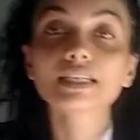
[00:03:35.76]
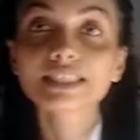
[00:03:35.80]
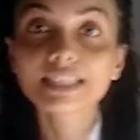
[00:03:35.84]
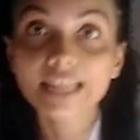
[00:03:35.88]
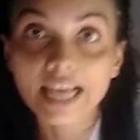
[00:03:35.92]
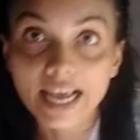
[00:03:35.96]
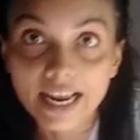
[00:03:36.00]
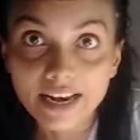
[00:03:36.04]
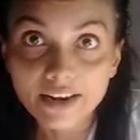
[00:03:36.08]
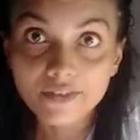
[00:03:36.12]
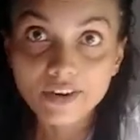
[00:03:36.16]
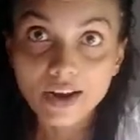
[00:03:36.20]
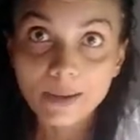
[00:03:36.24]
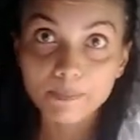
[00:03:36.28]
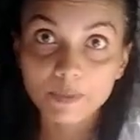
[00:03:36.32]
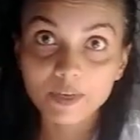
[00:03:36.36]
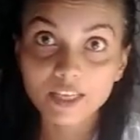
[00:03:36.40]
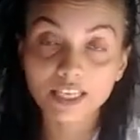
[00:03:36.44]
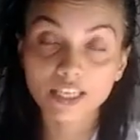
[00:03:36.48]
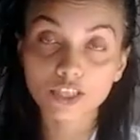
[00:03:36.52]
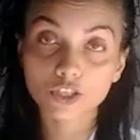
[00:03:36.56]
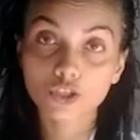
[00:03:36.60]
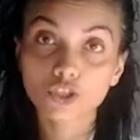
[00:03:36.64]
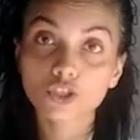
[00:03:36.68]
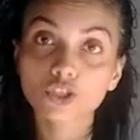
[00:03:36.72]
10
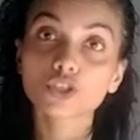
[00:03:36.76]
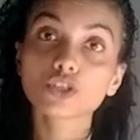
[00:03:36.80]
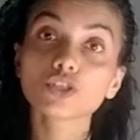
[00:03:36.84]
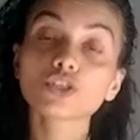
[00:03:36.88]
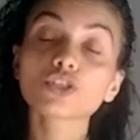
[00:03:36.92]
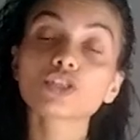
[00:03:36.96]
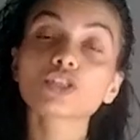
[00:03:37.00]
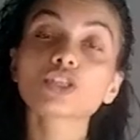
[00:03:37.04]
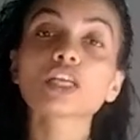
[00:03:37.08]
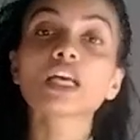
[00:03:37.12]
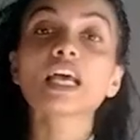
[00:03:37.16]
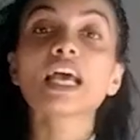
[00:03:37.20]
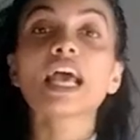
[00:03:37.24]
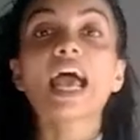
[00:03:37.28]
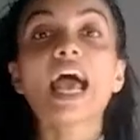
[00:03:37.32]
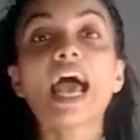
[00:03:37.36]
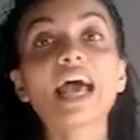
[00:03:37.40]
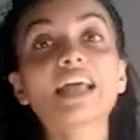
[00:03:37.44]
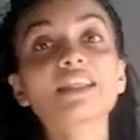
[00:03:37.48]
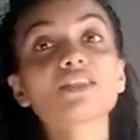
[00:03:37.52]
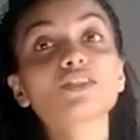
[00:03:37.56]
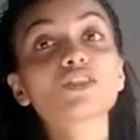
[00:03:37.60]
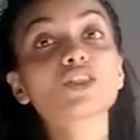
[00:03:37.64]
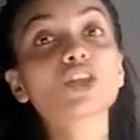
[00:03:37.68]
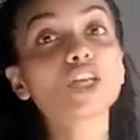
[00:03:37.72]
repetitions
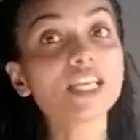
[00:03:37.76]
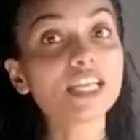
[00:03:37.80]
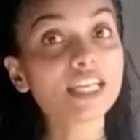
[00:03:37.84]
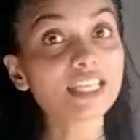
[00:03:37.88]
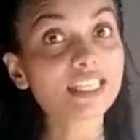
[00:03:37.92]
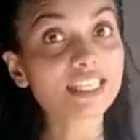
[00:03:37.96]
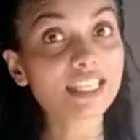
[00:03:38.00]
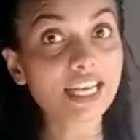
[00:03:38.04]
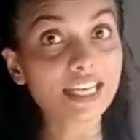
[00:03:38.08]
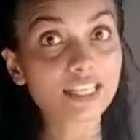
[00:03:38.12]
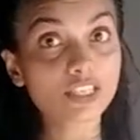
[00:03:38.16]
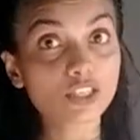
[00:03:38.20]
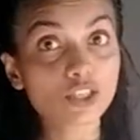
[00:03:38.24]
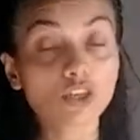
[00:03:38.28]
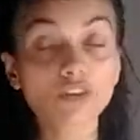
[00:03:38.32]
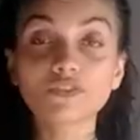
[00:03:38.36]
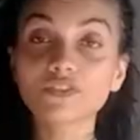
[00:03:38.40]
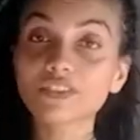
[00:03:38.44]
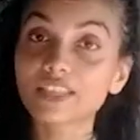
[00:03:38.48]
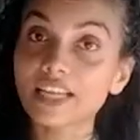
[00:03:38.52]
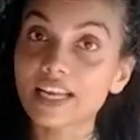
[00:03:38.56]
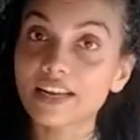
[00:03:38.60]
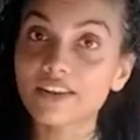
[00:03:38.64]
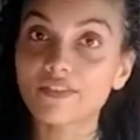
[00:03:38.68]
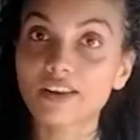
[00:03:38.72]
and 3 sets
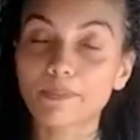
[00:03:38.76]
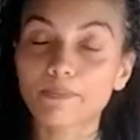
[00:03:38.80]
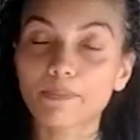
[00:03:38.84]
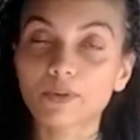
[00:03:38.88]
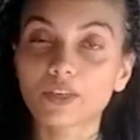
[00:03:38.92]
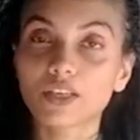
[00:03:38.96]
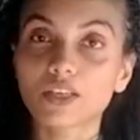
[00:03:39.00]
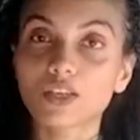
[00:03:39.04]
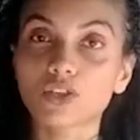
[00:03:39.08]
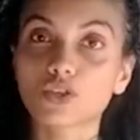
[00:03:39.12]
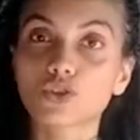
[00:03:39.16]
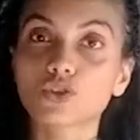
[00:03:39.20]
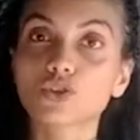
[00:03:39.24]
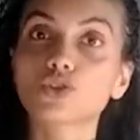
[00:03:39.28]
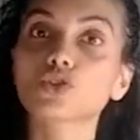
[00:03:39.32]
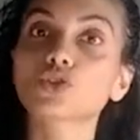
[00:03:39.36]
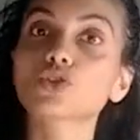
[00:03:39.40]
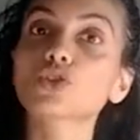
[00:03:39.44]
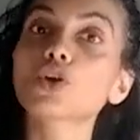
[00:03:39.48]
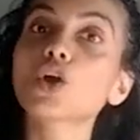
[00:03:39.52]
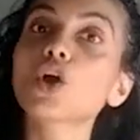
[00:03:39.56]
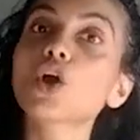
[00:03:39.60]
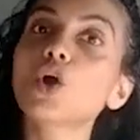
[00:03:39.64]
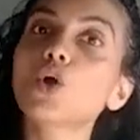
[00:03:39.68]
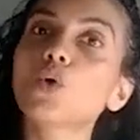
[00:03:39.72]
of 10 repetitions.
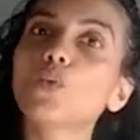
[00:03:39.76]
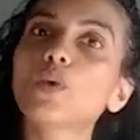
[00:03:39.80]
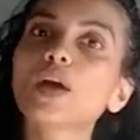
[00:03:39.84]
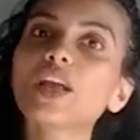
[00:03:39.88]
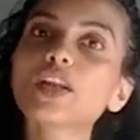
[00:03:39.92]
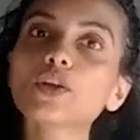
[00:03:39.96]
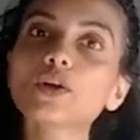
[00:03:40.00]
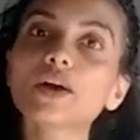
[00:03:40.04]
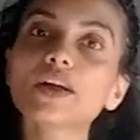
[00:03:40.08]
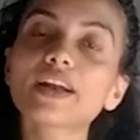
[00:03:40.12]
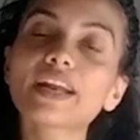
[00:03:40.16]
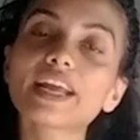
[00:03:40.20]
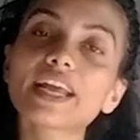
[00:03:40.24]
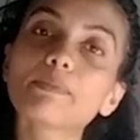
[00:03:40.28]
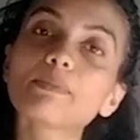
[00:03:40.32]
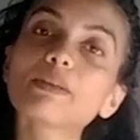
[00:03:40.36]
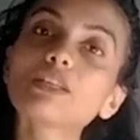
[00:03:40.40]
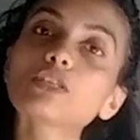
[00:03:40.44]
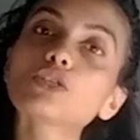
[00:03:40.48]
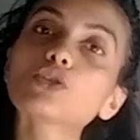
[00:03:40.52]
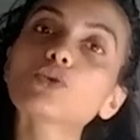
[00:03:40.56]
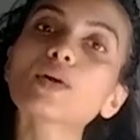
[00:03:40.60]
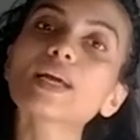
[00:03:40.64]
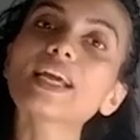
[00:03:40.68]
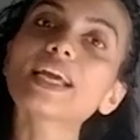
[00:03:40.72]
When you are
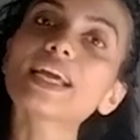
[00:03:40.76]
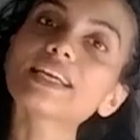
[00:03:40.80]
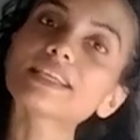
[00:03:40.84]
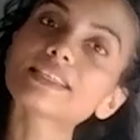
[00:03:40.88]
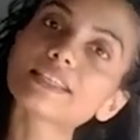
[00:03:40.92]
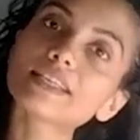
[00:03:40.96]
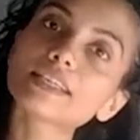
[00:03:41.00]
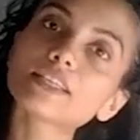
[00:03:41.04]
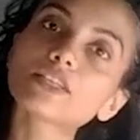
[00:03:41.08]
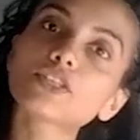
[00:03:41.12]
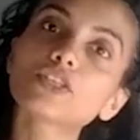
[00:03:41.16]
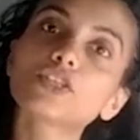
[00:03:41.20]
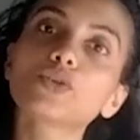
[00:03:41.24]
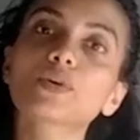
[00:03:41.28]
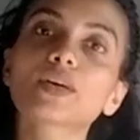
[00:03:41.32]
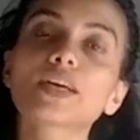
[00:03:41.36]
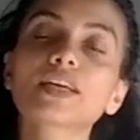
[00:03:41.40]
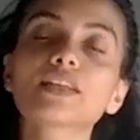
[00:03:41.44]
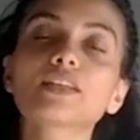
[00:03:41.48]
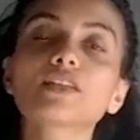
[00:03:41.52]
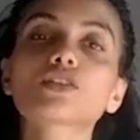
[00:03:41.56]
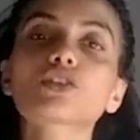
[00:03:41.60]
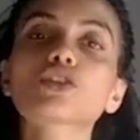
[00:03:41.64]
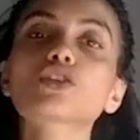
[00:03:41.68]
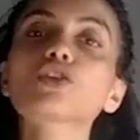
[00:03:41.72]
able to ace it, you
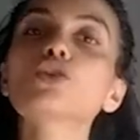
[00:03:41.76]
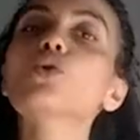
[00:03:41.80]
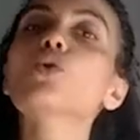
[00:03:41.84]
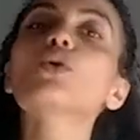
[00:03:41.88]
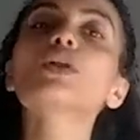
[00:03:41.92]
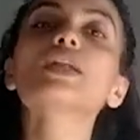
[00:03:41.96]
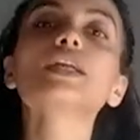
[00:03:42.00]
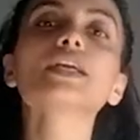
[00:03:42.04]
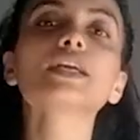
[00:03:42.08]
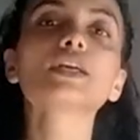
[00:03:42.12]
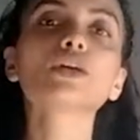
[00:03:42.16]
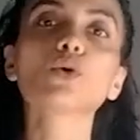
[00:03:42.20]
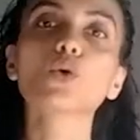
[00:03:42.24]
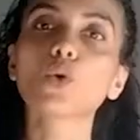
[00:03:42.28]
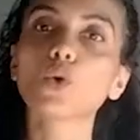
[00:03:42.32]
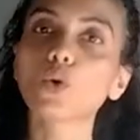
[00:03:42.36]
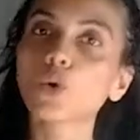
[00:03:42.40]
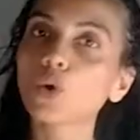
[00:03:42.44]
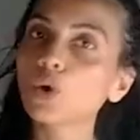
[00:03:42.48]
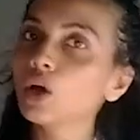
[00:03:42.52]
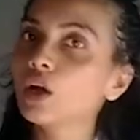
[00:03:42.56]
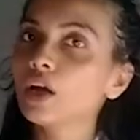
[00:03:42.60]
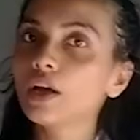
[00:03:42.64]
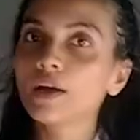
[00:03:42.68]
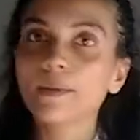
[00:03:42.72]
can slowly
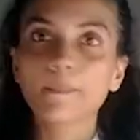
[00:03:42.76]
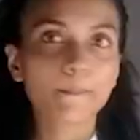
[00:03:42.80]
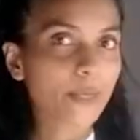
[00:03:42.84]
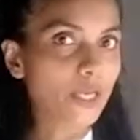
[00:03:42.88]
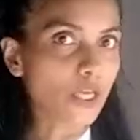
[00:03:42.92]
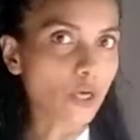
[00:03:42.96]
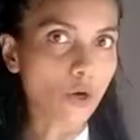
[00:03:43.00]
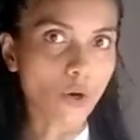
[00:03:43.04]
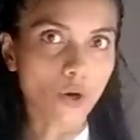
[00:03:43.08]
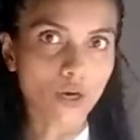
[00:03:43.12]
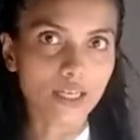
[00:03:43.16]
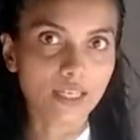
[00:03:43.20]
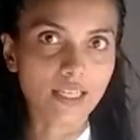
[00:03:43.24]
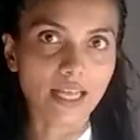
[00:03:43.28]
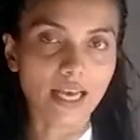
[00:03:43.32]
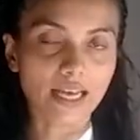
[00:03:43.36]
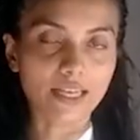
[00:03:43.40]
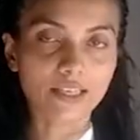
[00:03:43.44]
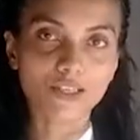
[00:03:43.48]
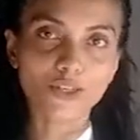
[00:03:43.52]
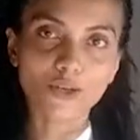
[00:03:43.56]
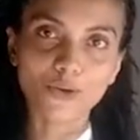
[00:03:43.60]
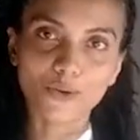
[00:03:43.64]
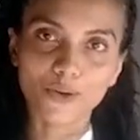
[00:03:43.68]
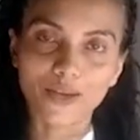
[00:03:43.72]
go beyond
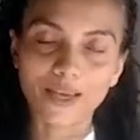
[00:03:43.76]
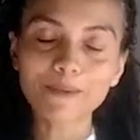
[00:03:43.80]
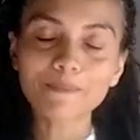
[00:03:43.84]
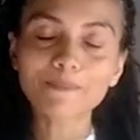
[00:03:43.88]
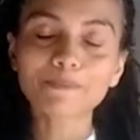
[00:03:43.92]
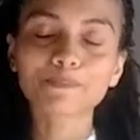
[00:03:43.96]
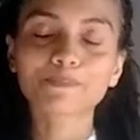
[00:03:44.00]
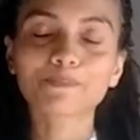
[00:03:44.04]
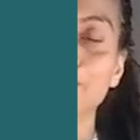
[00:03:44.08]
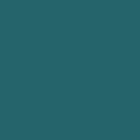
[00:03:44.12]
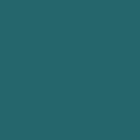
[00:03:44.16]
that, okay?